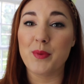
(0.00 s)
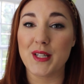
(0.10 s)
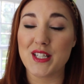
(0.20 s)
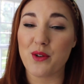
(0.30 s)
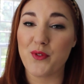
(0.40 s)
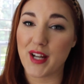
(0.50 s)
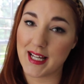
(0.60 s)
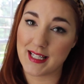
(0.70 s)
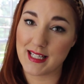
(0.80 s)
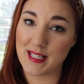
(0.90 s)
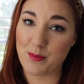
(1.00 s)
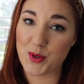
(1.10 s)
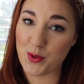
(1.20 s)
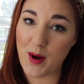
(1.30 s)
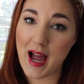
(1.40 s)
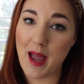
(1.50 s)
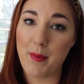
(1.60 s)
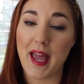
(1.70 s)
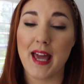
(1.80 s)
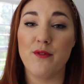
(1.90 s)
Please don't forget to
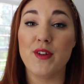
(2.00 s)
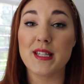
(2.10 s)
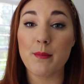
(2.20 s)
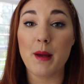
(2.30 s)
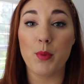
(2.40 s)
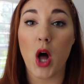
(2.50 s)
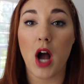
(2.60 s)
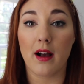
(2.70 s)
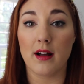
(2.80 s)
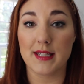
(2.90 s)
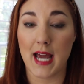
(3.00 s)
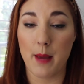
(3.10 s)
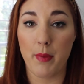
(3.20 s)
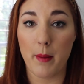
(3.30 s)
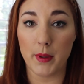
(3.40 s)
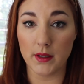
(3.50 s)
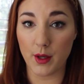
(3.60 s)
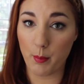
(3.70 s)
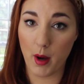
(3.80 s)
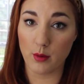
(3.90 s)
subscribe and visit my blog. I'll type up a
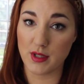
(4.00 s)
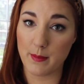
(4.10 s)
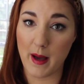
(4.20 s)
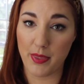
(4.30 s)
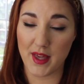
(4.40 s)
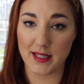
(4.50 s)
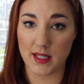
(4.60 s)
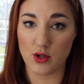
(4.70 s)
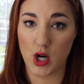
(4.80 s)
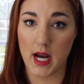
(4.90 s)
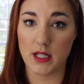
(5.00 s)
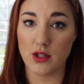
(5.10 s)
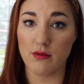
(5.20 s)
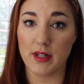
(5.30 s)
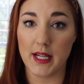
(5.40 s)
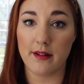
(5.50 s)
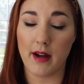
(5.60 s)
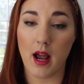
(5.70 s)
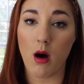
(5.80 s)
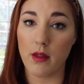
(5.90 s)
little post about this and try to
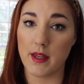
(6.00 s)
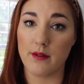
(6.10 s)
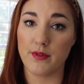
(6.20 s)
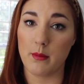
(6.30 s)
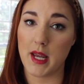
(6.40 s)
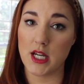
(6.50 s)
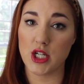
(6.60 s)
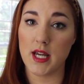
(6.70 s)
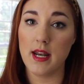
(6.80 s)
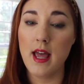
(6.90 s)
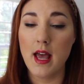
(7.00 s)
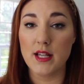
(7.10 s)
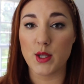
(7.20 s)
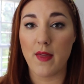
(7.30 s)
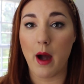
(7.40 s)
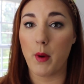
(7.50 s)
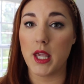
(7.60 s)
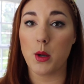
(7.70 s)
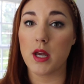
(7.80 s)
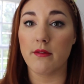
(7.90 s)
reiterate all the information so that
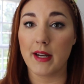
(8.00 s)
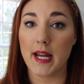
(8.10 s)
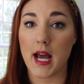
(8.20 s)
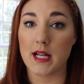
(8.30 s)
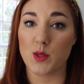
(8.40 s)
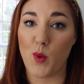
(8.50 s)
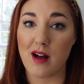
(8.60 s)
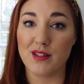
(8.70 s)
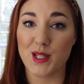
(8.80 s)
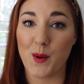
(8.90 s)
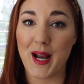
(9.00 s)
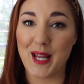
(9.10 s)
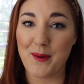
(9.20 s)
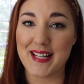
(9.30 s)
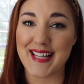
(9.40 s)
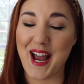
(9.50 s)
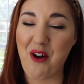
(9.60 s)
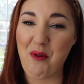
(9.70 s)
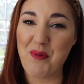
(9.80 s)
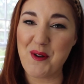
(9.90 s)
way you can read it as well. So anyways, I
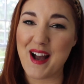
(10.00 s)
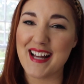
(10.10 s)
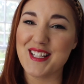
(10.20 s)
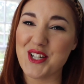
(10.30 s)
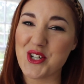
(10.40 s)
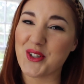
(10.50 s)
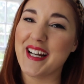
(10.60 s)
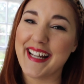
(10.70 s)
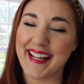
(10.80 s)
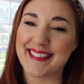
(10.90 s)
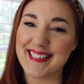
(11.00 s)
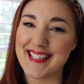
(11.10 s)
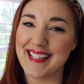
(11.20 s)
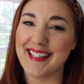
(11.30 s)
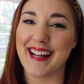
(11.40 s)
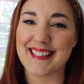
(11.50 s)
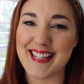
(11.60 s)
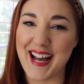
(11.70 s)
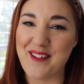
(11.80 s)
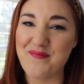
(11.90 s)
hope you guys enjoyed, and I'll see you
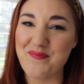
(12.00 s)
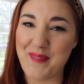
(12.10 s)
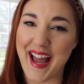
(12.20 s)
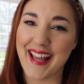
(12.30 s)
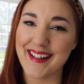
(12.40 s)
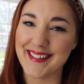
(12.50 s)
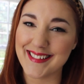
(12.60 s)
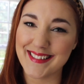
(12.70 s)
next time. Bye.